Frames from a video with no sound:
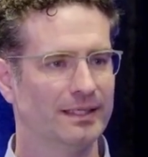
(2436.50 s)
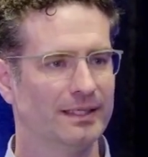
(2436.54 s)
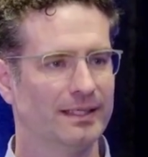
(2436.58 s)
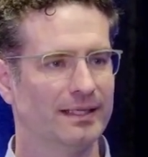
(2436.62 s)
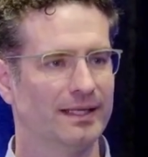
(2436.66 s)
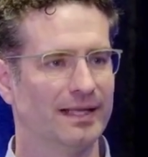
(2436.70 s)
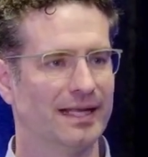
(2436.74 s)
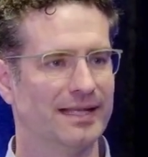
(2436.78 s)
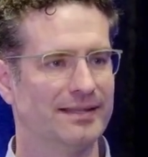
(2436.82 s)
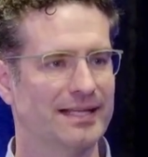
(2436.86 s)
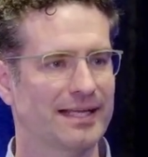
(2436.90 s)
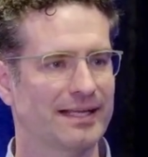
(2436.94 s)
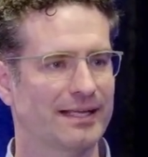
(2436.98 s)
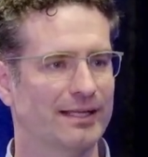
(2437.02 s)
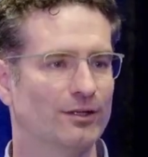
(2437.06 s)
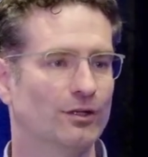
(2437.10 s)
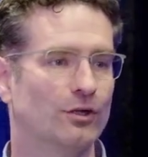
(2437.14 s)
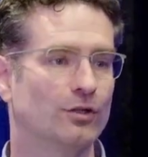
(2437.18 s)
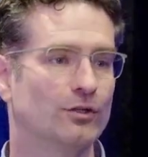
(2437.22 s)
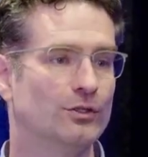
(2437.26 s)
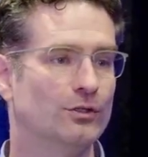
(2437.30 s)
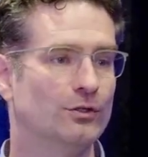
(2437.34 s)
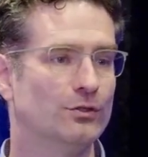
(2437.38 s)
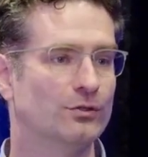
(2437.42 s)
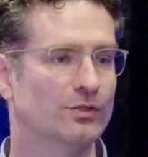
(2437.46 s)
And that can
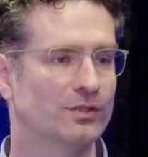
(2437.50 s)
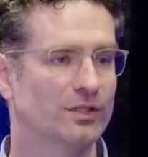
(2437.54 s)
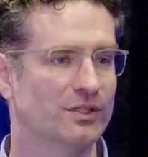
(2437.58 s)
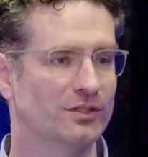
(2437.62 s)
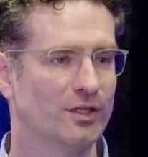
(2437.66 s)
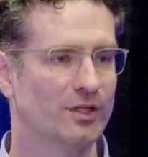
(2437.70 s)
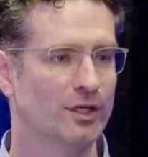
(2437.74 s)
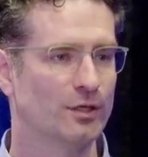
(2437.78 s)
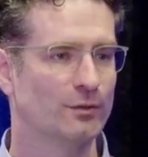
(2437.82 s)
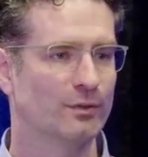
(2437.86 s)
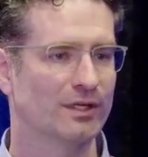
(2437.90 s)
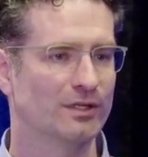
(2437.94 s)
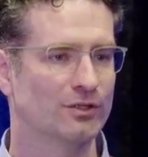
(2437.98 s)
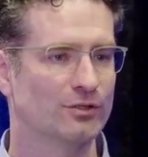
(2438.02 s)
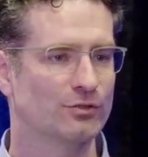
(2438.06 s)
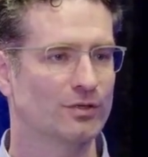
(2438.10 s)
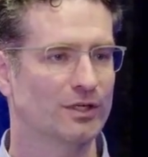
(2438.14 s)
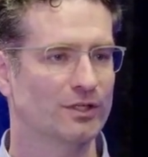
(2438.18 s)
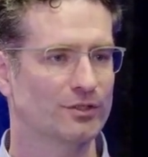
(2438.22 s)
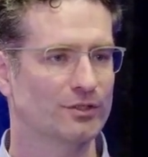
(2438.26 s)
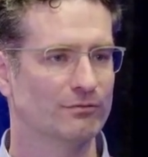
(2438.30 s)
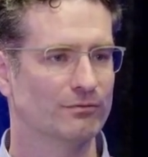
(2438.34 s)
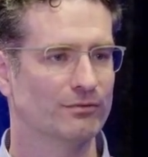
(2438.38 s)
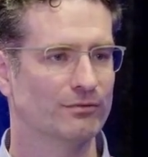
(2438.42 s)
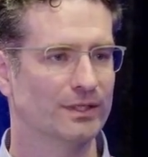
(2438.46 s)
all use continuing
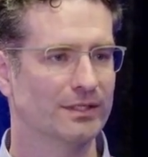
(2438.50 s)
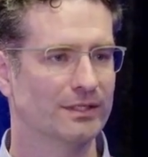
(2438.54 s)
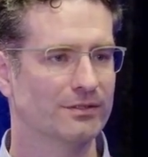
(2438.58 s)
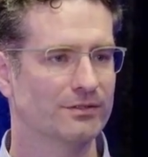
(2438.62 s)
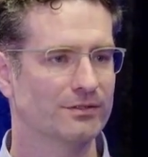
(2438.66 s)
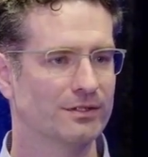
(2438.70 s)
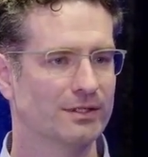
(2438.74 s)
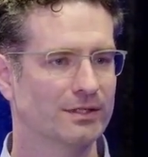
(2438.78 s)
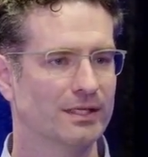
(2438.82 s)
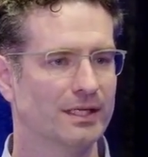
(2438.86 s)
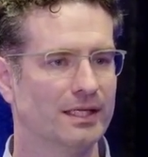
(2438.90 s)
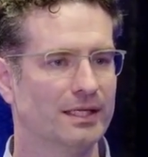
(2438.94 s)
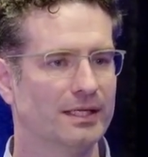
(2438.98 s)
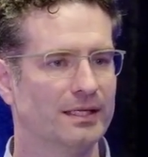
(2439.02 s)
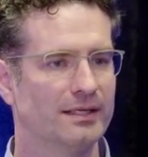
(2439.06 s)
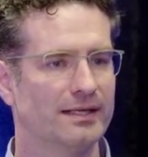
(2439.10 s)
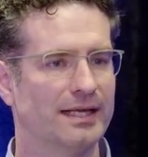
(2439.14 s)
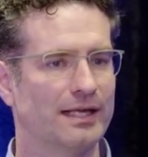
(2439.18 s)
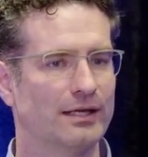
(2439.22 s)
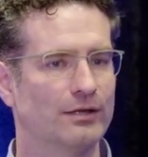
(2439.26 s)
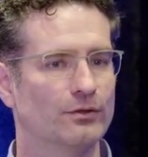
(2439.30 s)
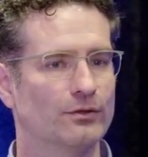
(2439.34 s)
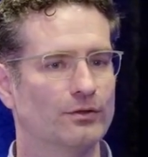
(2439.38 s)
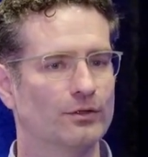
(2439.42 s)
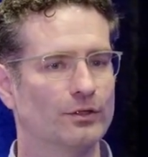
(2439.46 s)
construction funds.
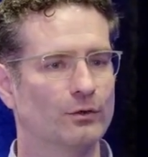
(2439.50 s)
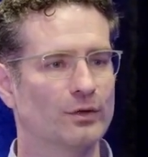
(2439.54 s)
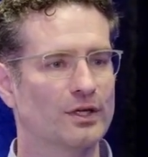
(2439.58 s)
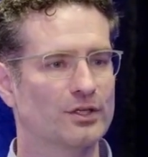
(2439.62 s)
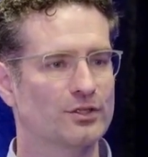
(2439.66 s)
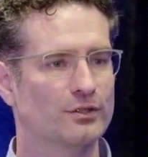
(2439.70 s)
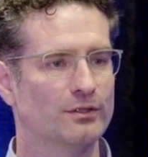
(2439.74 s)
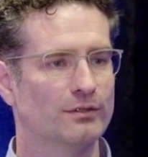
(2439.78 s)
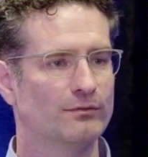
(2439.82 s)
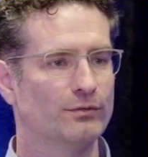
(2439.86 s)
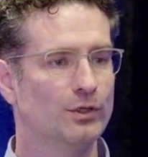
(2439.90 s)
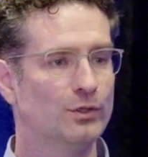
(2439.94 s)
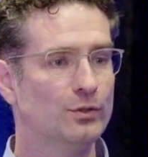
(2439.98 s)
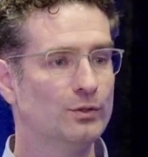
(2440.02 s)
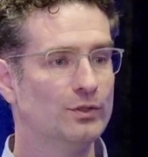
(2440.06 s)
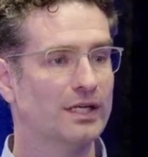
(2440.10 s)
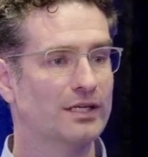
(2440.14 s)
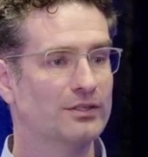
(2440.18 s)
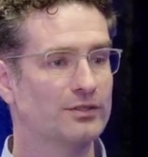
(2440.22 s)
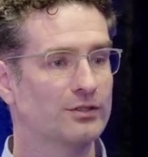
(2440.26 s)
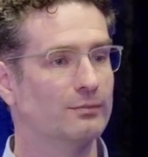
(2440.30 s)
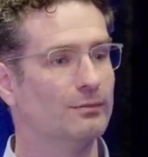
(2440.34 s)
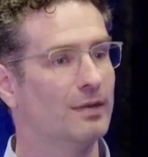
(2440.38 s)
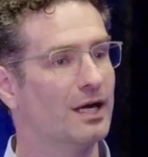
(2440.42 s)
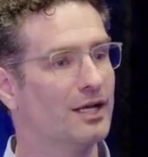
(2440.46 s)
Now, the question of who
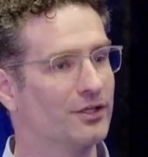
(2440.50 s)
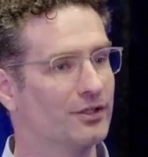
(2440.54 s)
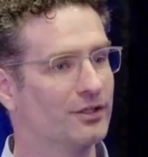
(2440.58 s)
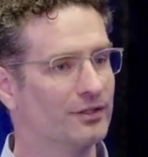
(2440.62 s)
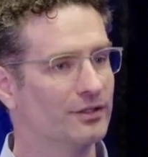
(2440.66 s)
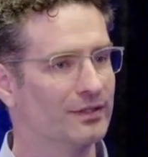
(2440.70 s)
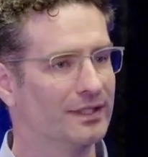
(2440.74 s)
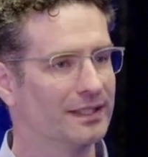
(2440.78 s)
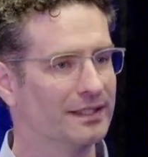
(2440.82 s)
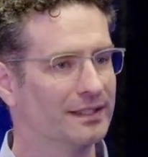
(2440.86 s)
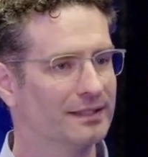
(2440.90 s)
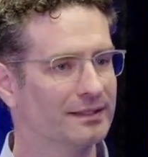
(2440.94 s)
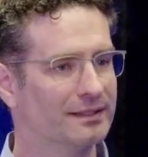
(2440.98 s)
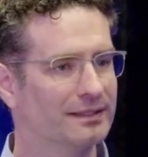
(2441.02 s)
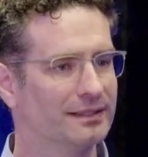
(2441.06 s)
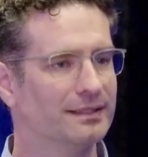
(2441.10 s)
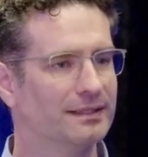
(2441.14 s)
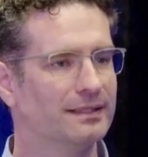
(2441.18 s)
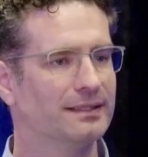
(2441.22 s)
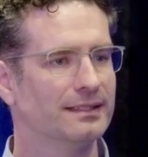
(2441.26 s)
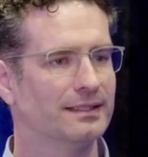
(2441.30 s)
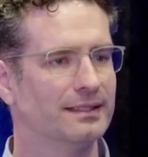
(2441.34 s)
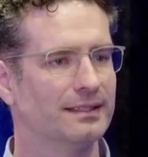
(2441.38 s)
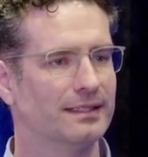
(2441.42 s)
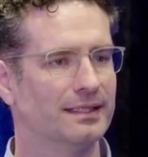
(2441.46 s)
does the monitoring,
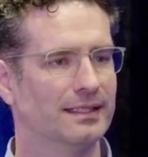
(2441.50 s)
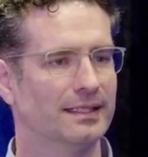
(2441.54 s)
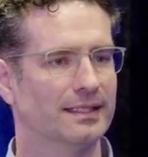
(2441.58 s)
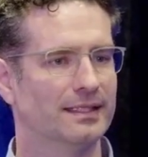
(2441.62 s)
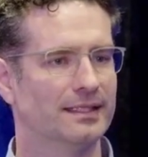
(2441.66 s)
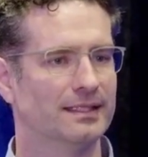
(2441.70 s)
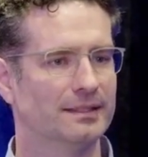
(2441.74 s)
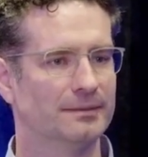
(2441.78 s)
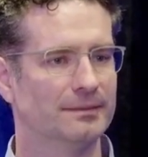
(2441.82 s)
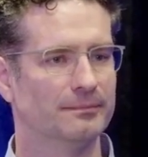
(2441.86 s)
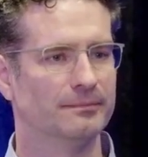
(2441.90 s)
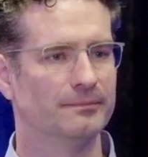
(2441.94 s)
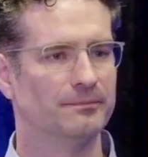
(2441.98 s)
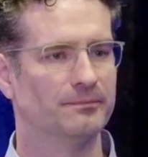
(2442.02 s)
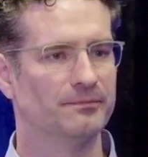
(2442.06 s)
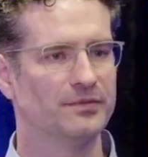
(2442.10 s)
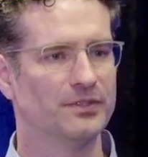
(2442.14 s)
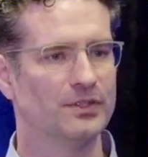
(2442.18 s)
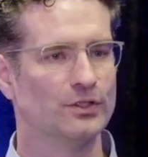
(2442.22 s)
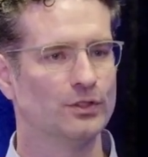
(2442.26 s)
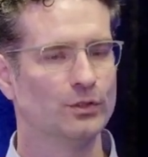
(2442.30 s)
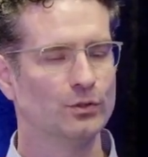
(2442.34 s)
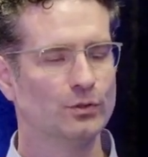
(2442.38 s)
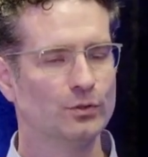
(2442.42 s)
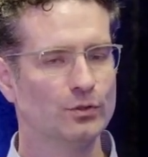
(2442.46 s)
um,
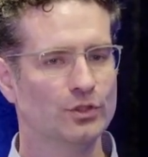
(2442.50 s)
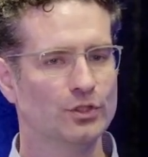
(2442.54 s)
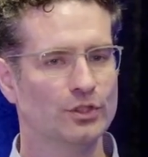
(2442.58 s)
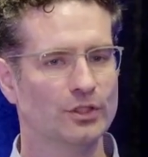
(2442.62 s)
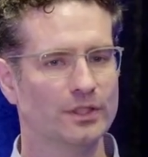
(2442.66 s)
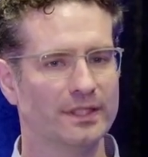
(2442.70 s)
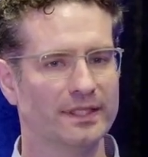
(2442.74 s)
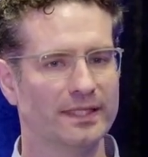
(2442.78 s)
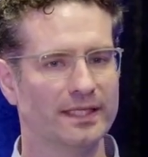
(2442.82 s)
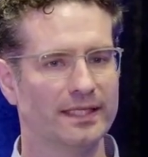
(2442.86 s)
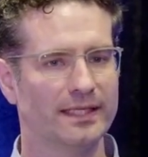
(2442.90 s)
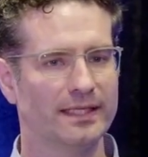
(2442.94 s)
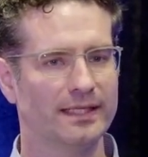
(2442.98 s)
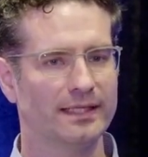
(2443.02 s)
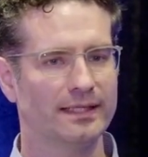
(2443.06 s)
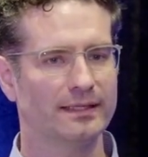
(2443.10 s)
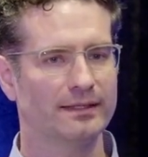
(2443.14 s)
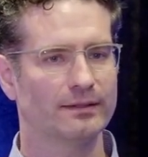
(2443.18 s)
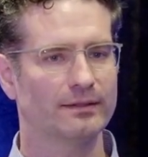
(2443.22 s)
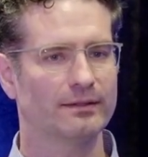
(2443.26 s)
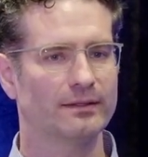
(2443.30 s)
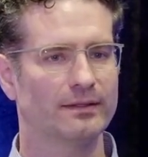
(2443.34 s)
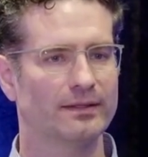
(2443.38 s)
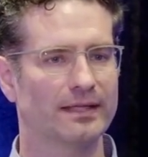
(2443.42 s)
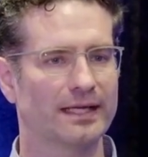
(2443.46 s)

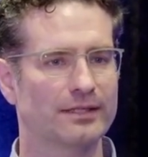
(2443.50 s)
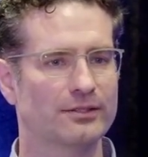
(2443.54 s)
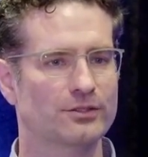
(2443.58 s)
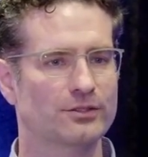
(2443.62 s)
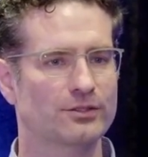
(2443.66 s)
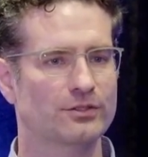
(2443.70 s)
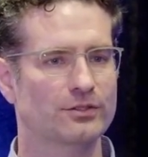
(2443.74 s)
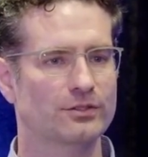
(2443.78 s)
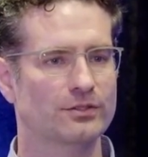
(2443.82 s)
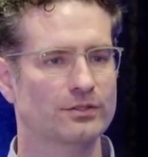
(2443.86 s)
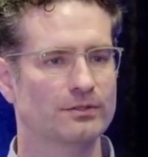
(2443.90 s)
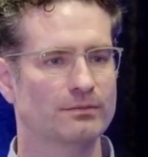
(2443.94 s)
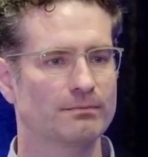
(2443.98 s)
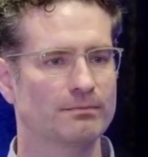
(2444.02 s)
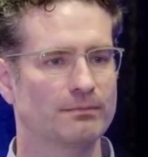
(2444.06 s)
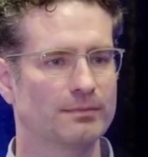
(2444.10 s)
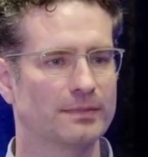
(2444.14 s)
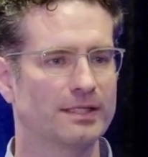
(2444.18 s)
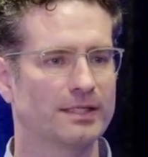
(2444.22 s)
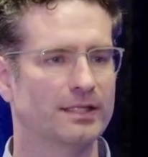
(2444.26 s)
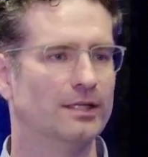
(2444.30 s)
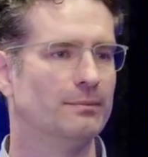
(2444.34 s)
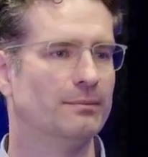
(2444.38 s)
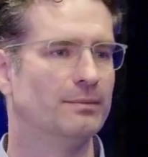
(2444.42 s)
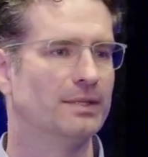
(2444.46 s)
usually that's
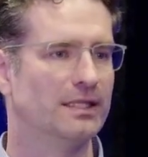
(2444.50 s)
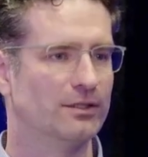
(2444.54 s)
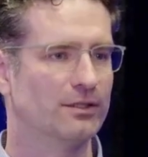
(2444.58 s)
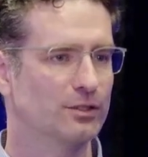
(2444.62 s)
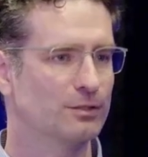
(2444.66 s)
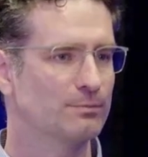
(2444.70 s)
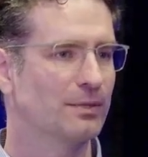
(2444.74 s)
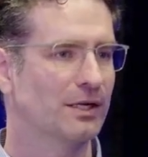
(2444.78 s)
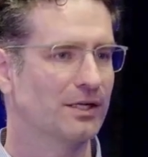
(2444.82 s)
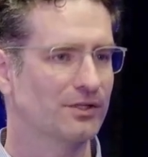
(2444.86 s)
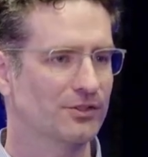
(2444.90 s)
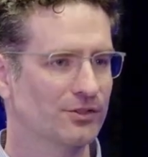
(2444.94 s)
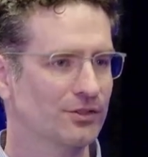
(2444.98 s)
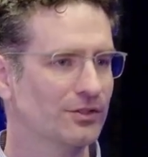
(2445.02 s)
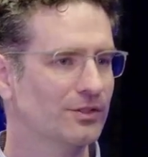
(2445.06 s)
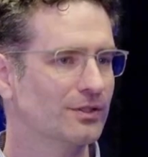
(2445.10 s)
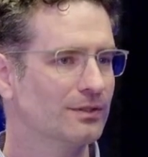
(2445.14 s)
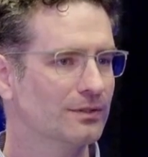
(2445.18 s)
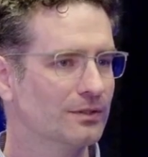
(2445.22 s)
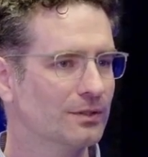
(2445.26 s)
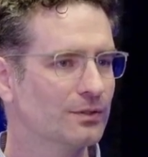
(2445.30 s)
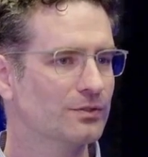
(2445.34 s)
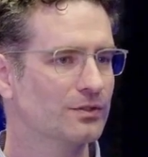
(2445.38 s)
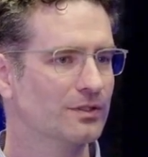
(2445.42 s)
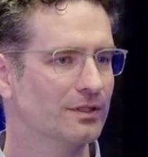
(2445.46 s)
going to be the
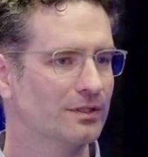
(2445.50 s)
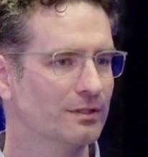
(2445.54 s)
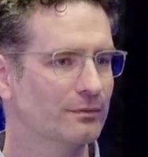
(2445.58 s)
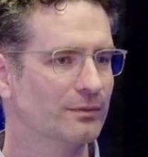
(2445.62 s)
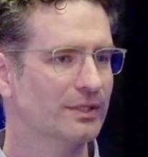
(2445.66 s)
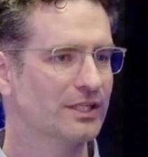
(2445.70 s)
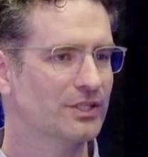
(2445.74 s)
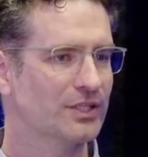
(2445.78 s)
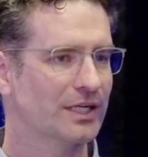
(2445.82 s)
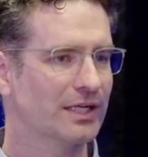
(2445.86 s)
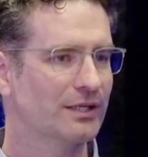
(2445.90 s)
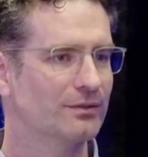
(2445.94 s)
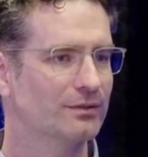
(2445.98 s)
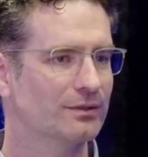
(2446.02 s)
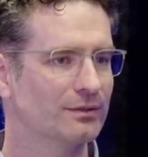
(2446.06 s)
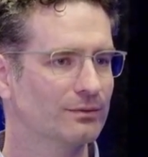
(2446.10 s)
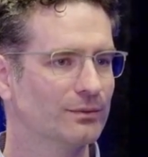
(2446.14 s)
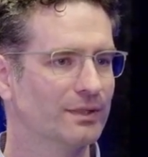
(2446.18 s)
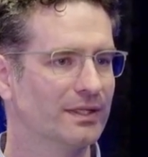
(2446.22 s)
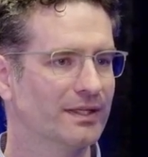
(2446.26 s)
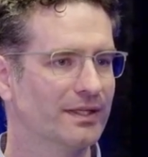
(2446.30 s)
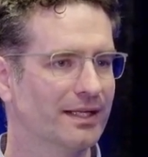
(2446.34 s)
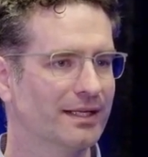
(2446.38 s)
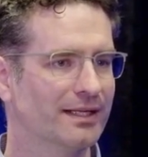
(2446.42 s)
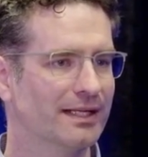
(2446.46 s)
sponsor who's going to reach out
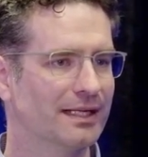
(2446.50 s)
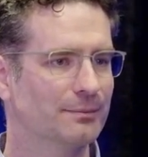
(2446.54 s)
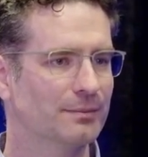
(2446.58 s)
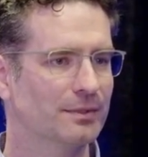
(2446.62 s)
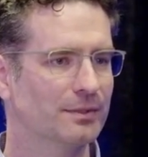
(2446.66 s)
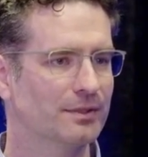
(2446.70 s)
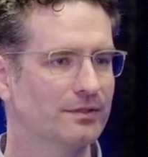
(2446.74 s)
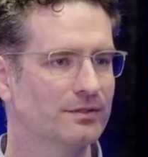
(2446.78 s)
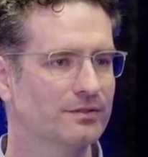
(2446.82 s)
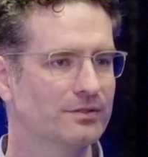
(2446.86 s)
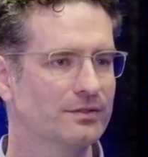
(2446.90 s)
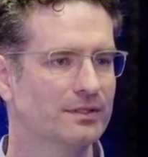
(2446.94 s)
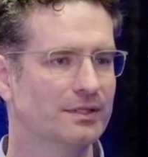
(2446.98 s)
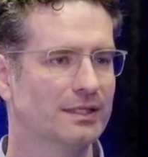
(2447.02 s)
when that happens.